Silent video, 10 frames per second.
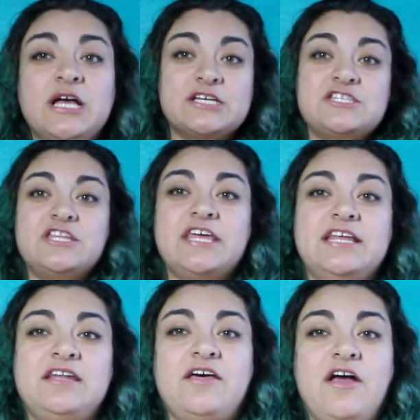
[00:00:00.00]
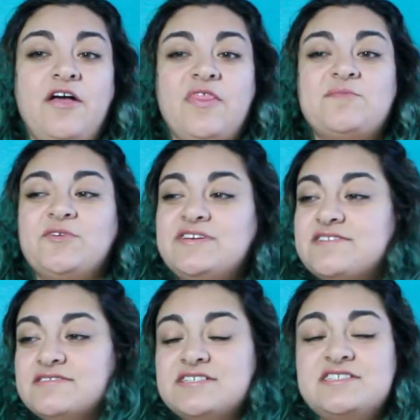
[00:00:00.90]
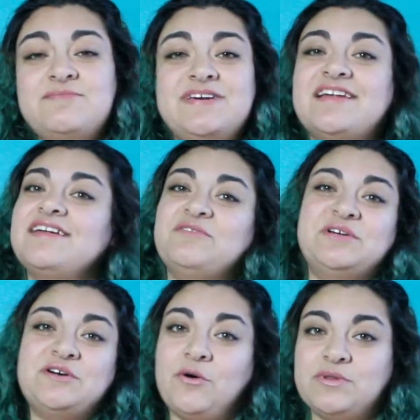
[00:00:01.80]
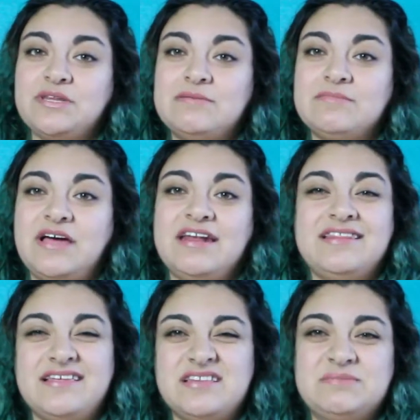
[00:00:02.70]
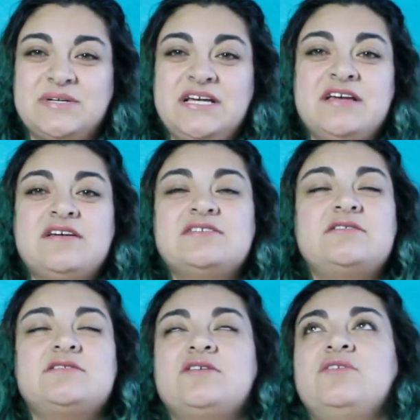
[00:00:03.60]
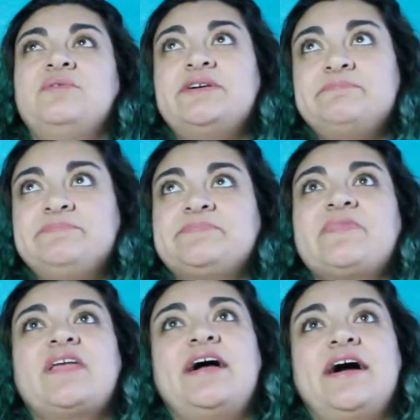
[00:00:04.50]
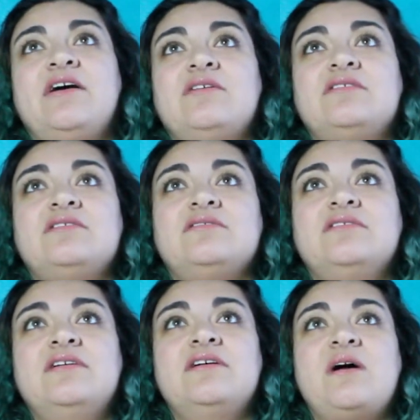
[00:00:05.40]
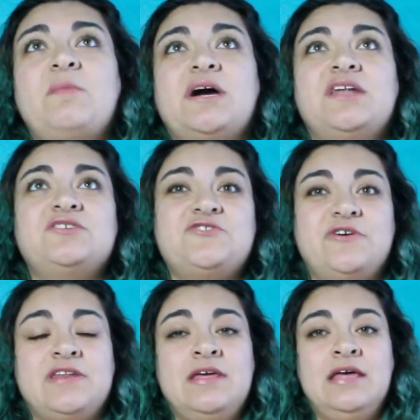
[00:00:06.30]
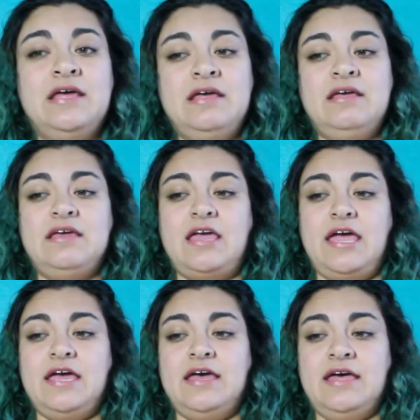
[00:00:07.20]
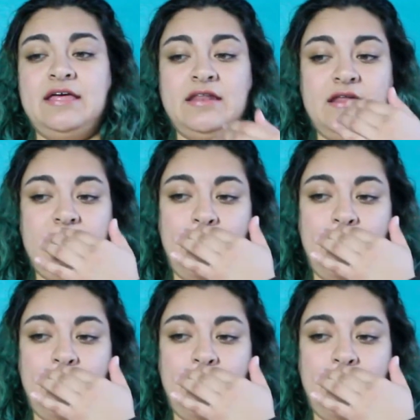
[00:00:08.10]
So then the Marines contacted me, and I didn't want to go with them. I didn't like them. So I was like, you know what, I'm not gonna join. And